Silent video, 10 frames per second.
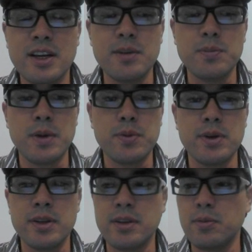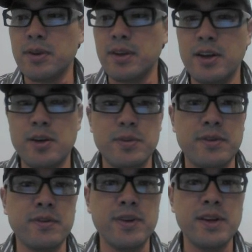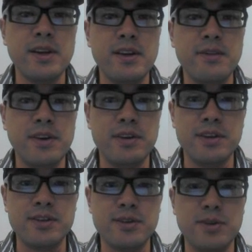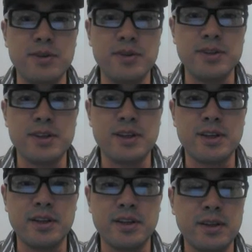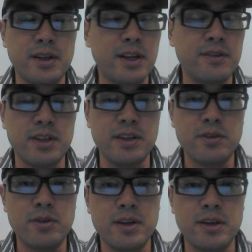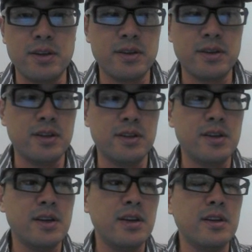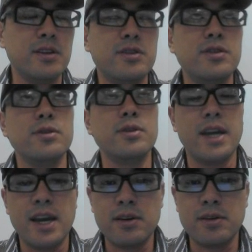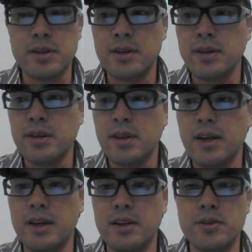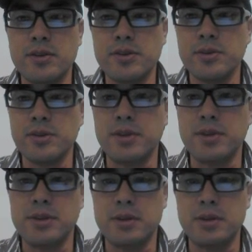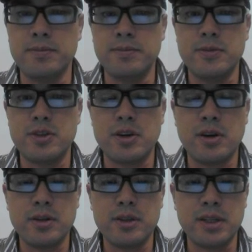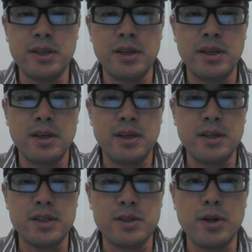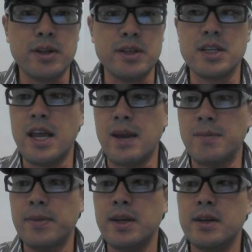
come up with the help of various tutors. I have to give credit to Karen and also to Charlie as well as Lem.